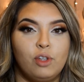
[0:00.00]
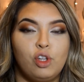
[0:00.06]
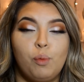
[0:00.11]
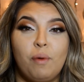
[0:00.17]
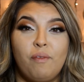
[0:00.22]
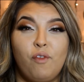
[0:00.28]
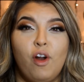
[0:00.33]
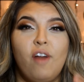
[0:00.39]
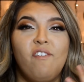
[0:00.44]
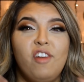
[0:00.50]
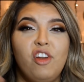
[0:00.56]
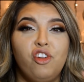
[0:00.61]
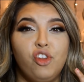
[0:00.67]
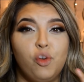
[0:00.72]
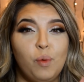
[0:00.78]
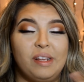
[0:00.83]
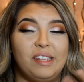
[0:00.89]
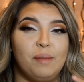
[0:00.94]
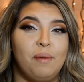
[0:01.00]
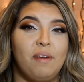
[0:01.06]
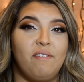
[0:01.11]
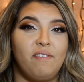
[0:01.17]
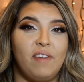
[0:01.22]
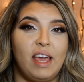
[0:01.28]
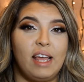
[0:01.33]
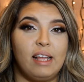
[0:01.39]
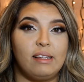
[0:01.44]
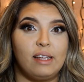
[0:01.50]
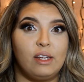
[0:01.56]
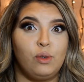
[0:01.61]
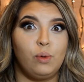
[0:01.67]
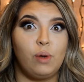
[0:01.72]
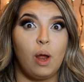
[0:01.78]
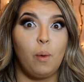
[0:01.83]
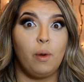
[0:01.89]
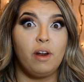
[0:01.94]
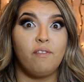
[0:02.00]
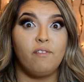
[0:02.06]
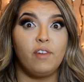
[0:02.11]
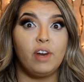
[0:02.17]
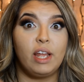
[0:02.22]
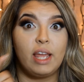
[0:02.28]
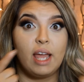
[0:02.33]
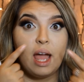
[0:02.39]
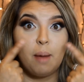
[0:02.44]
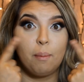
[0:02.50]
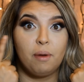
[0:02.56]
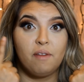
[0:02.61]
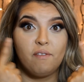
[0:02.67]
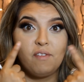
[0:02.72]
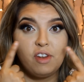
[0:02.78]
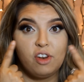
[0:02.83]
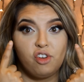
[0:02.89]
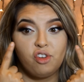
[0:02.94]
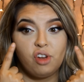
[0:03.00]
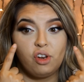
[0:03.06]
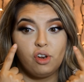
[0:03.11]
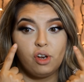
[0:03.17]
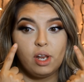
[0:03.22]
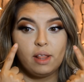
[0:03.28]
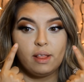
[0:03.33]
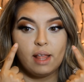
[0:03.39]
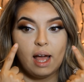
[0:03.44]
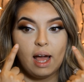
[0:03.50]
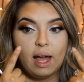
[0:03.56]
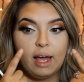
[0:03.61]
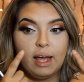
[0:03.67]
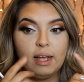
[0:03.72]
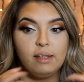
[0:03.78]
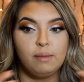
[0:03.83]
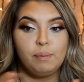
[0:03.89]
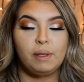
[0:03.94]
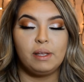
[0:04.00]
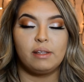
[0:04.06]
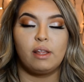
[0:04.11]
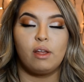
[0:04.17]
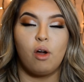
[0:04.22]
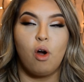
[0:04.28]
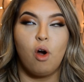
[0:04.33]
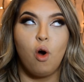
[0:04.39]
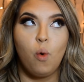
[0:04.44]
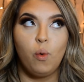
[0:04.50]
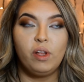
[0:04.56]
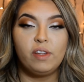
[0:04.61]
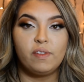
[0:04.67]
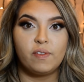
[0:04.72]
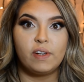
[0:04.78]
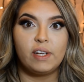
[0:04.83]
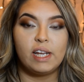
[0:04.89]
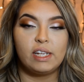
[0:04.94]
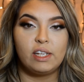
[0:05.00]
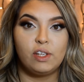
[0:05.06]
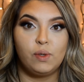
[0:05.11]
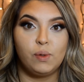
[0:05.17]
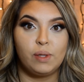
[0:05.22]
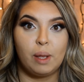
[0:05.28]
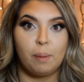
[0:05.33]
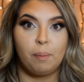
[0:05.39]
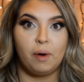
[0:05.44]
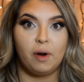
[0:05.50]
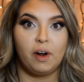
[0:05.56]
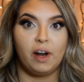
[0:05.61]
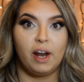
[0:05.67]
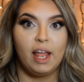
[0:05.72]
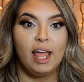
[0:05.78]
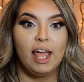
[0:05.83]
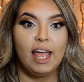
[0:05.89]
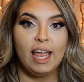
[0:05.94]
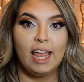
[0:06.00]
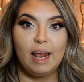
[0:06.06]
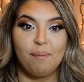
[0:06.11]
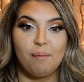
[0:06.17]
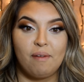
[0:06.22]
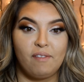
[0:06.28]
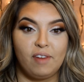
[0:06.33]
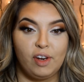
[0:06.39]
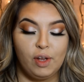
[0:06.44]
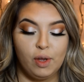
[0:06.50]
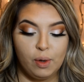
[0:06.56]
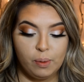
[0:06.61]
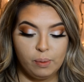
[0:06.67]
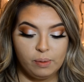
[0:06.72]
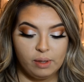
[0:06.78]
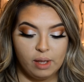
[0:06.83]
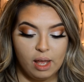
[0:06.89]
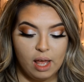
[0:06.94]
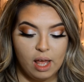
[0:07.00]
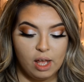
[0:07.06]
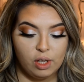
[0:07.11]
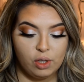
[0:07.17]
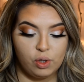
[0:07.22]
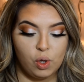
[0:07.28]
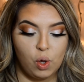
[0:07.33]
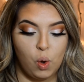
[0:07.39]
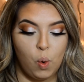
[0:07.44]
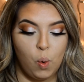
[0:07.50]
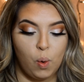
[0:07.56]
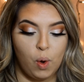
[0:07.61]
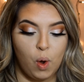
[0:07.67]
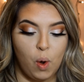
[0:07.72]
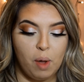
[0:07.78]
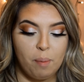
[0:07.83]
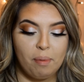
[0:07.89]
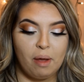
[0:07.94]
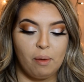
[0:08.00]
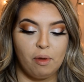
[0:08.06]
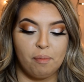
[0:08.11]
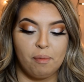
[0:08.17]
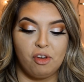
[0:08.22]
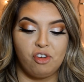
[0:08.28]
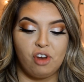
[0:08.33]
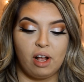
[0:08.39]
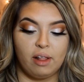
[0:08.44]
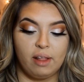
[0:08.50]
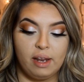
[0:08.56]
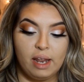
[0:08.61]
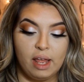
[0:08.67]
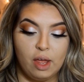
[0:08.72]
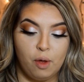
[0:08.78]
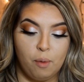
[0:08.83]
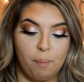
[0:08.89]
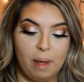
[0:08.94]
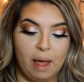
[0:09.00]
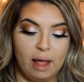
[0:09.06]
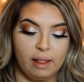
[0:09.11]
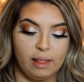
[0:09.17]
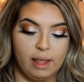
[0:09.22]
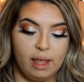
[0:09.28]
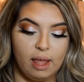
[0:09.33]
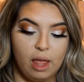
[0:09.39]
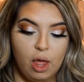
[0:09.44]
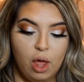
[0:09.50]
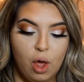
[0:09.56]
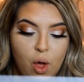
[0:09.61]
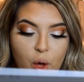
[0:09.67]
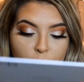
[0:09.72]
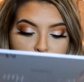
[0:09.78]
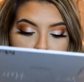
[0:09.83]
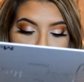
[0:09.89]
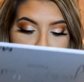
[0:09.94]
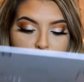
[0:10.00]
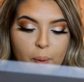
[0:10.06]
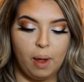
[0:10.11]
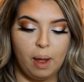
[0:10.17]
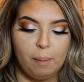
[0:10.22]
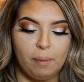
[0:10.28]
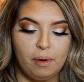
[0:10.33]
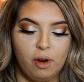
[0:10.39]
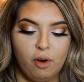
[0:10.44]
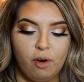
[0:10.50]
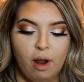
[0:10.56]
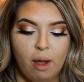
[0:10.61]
So before I finish the rest of my face, I do not want to forget, I'm going to finish underneath the eyes because I always forget to do that part in my videos. So going back with my Jaclyn Hill palette, I'm going to